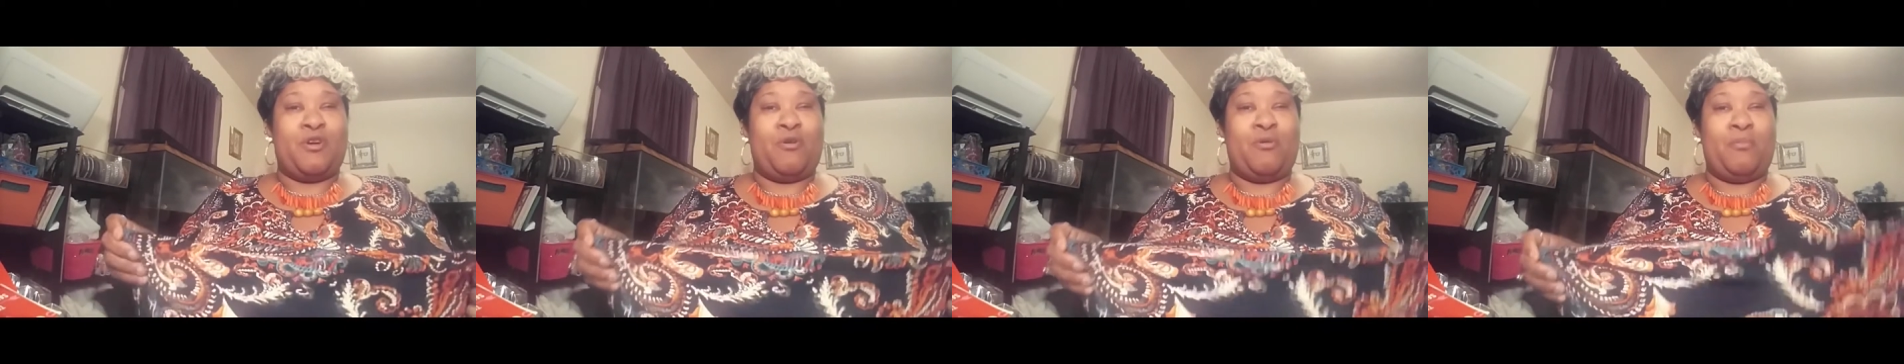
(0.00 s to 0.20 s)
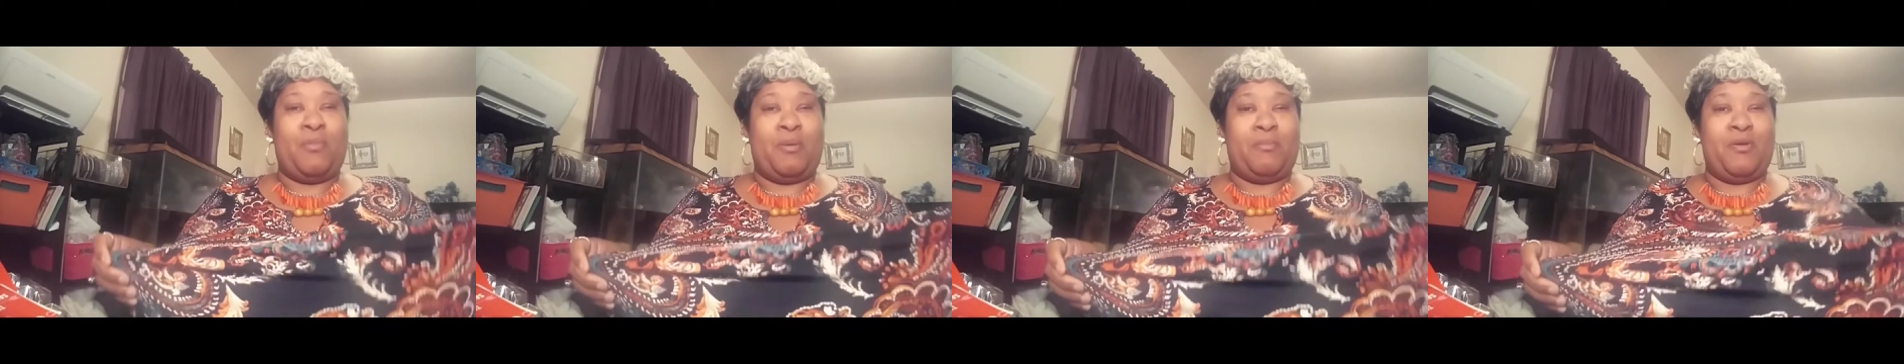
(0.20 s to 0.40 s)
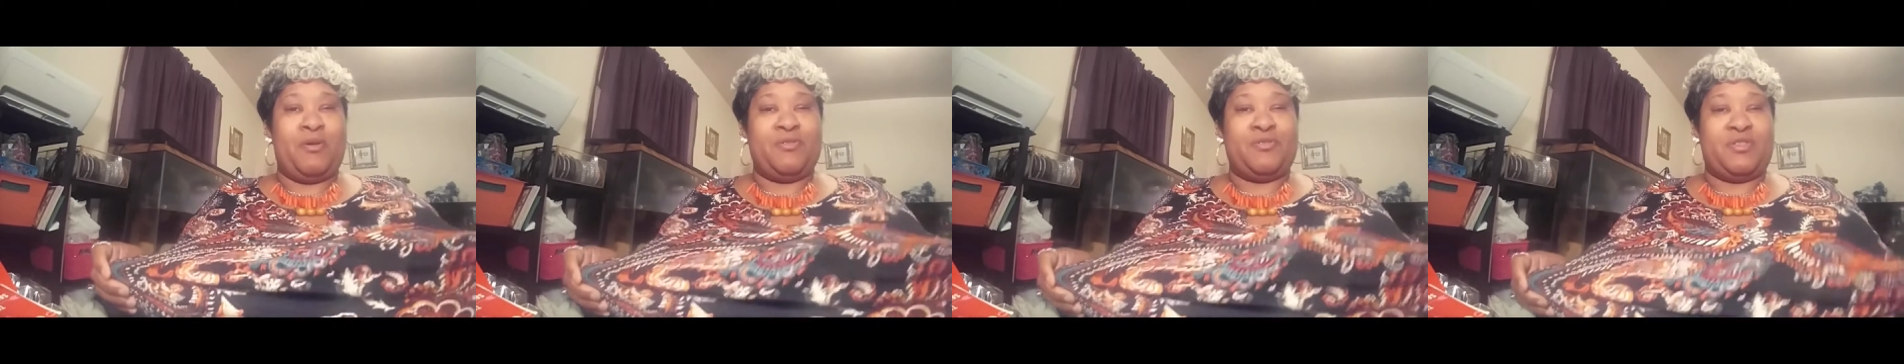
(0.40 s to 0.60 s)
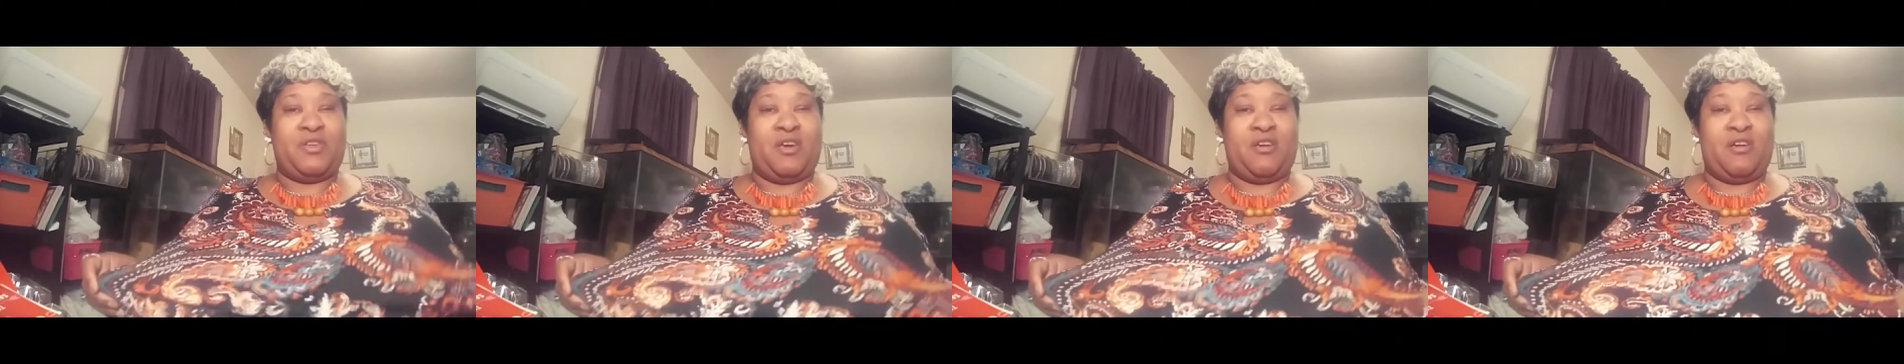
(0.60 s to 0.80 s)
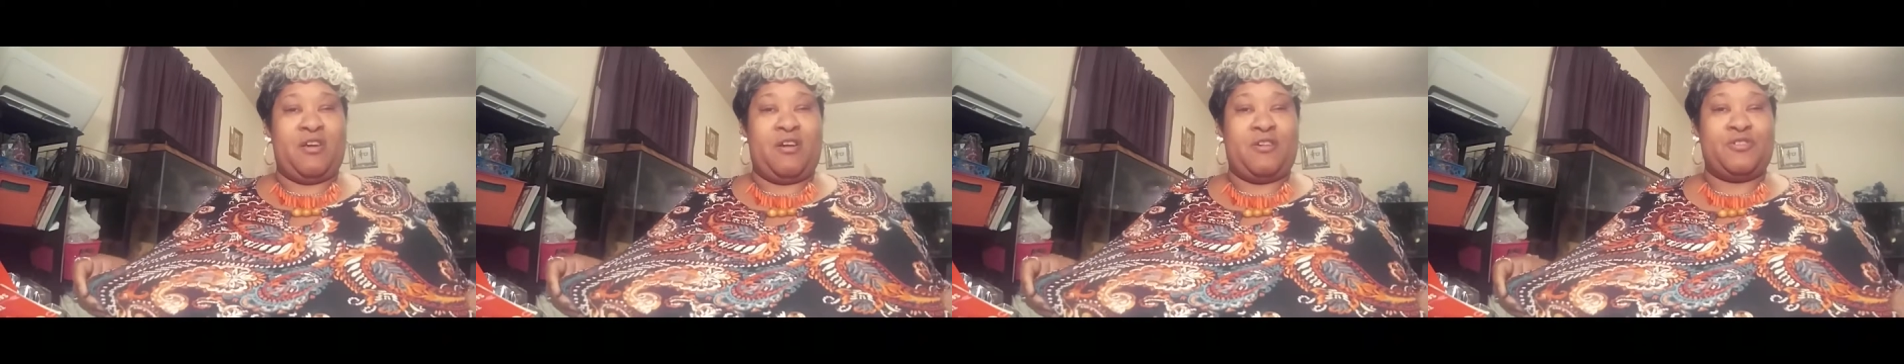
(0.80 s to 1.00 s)
on my
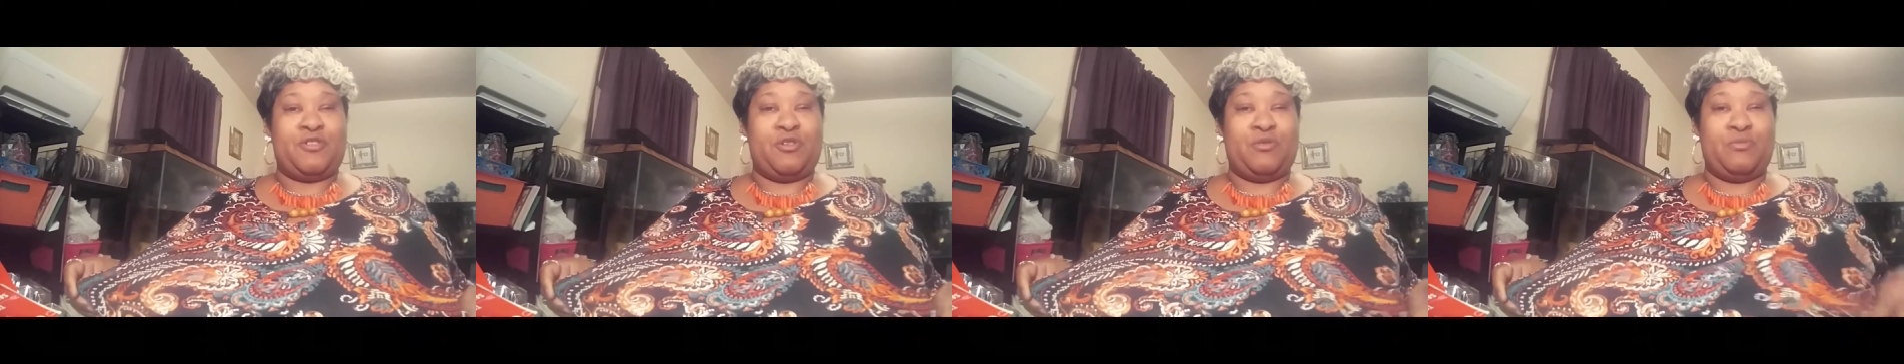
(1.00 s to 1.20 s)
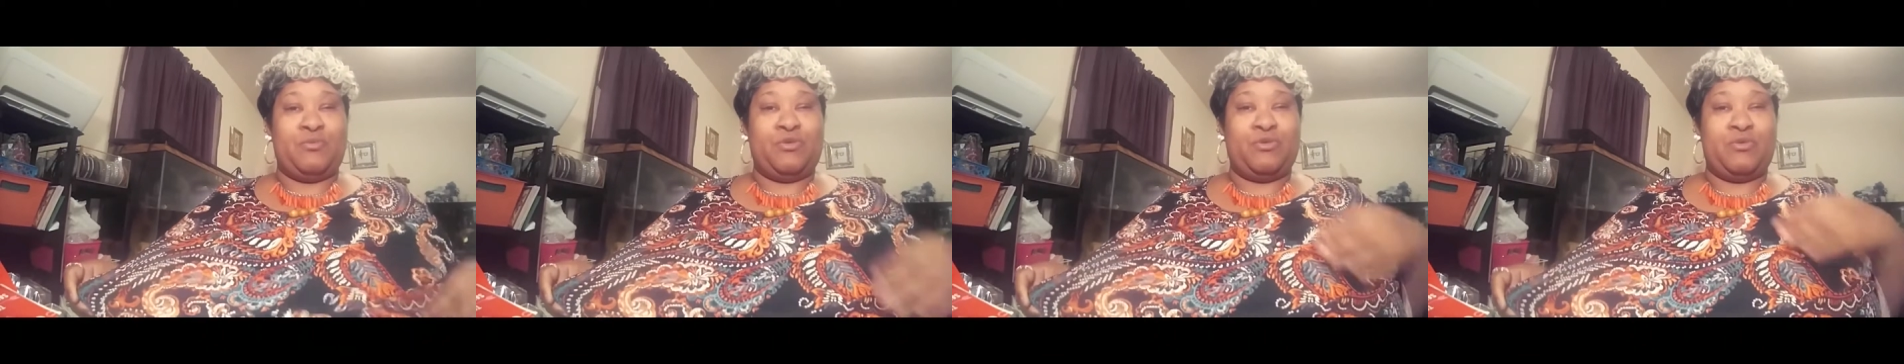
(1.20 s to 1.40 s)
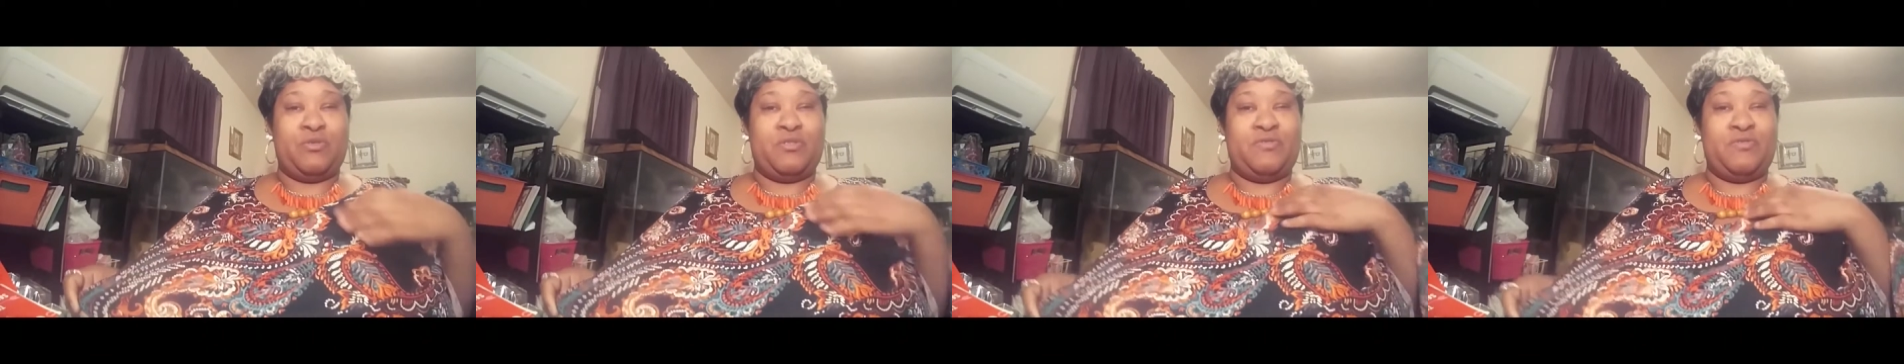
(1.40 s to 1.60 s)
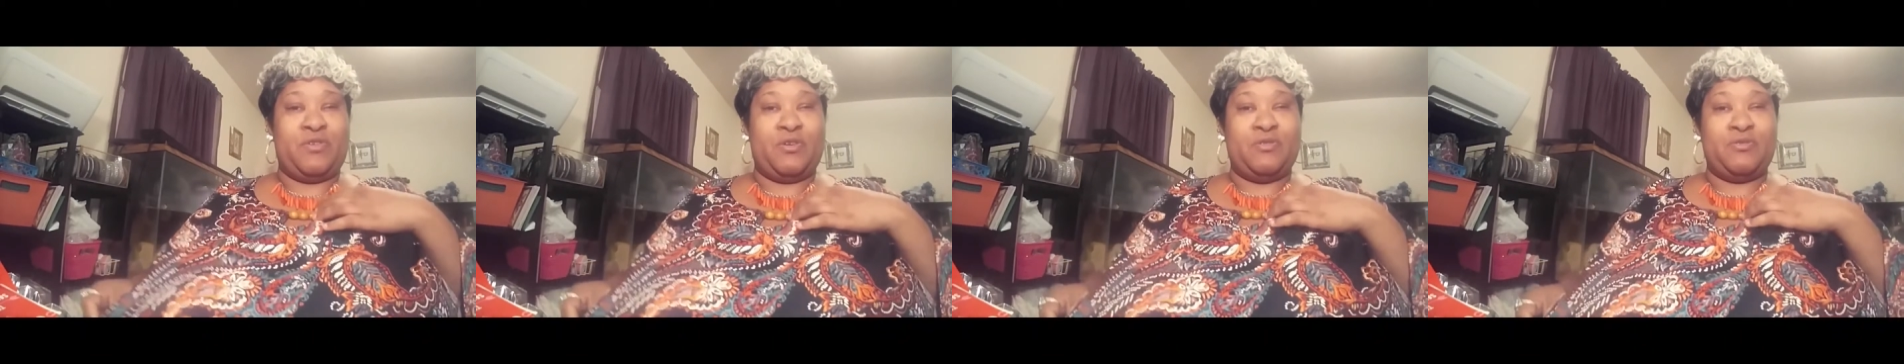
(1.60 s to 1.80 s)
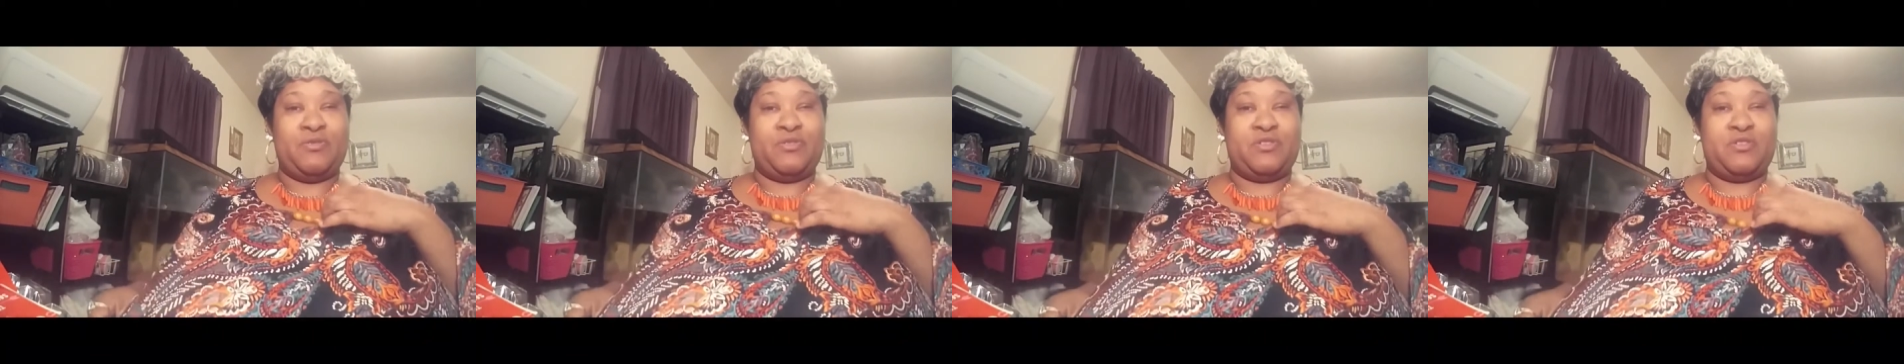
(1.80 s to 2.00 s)
birthday, October
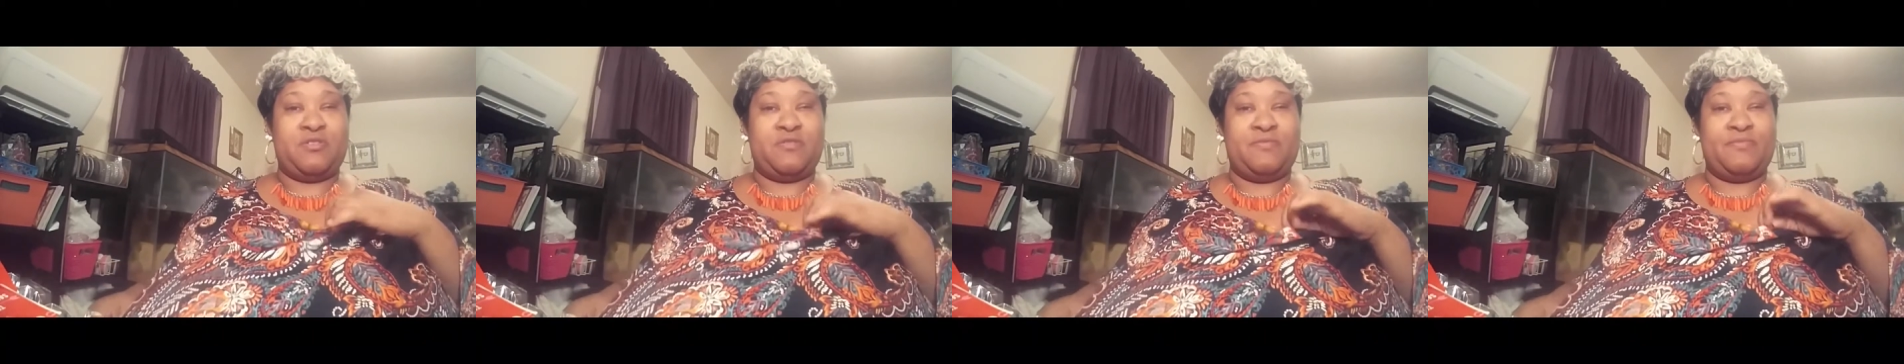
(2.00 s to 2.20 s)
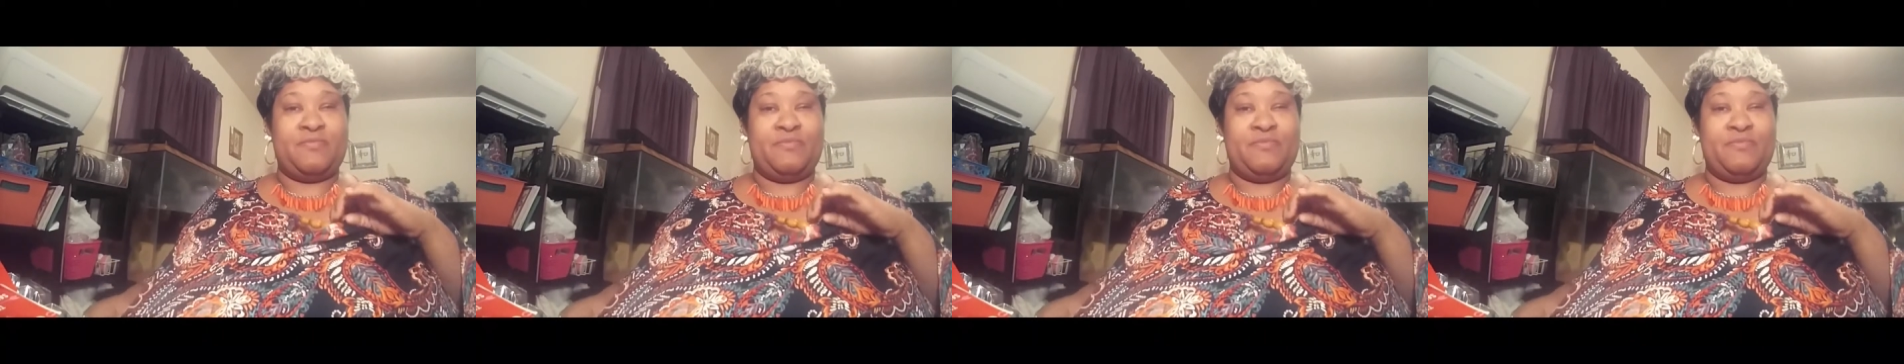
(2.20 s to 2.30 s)
21st.